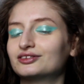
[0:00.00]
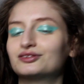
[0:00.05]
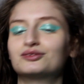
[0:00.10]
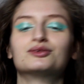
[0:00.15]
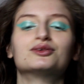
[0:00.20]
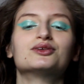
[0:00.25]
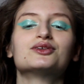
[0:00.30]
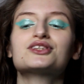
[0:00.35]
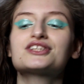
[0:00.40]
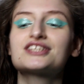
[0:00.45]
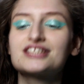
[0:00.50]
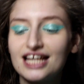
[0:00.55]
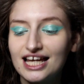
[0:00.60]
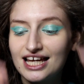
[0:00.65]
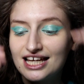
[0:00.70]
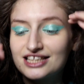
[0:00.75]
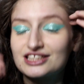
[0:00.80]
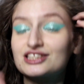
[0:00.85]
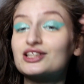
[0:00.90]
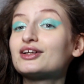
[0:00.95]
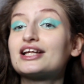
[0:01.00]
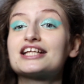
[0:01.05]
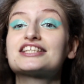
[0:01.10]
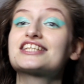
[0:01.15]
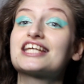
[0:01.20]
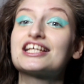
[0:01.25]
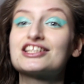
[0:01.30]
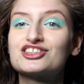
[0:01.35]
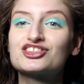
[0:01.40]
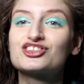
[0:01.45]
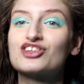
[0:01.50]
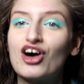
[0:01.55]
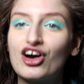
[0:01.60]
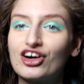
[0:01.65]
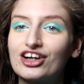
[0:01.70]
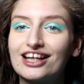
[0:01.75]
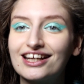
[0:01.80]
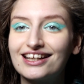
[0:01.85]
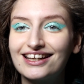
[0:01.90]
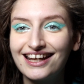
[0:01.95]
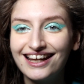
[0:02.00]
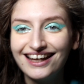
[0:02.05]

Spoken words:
the rules, so let's get started.